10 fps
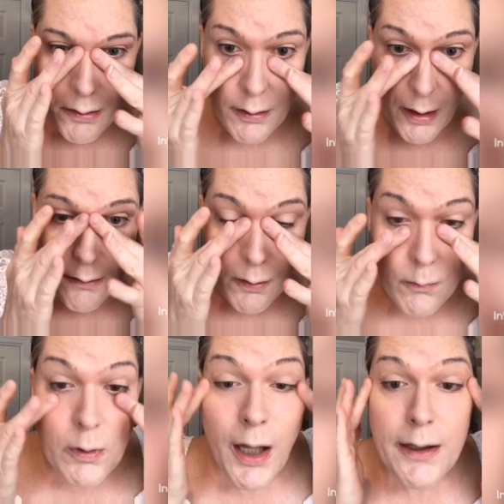and I
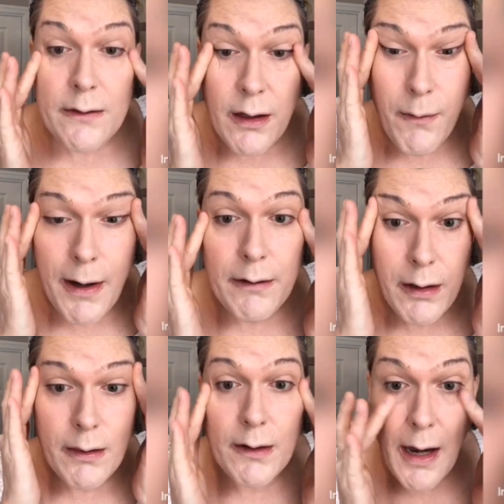don't like to go out
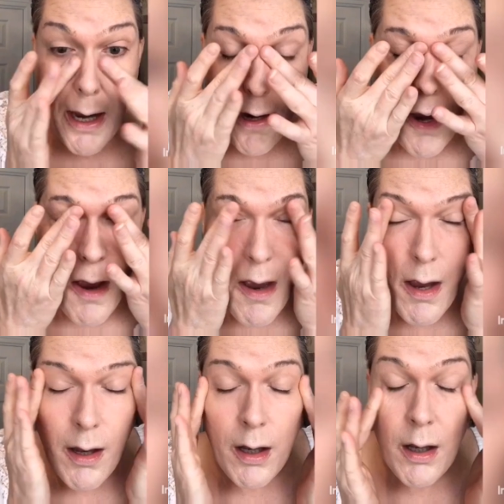in the day
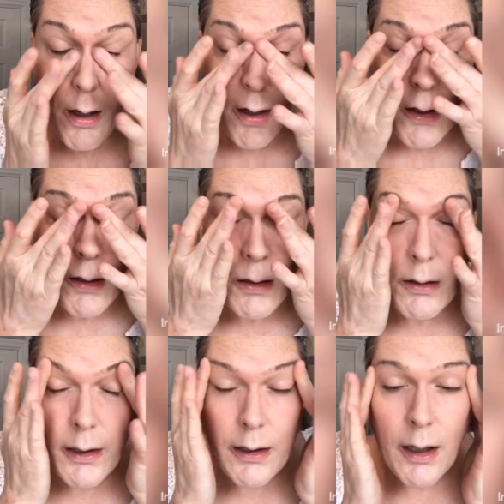
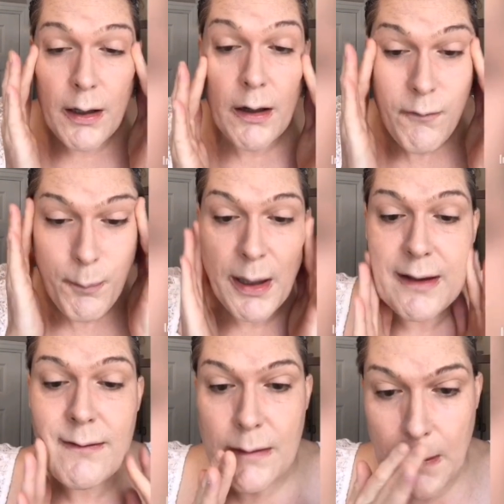looking like I've
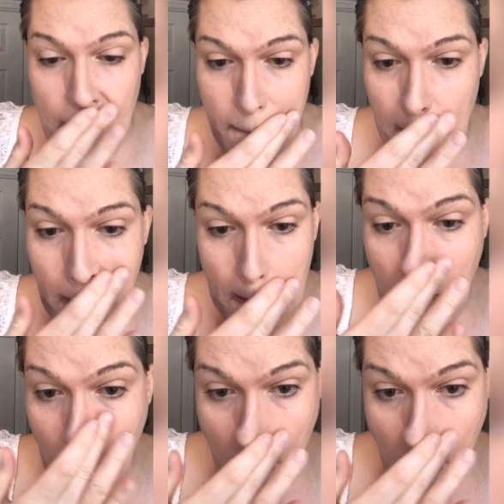plastered it all on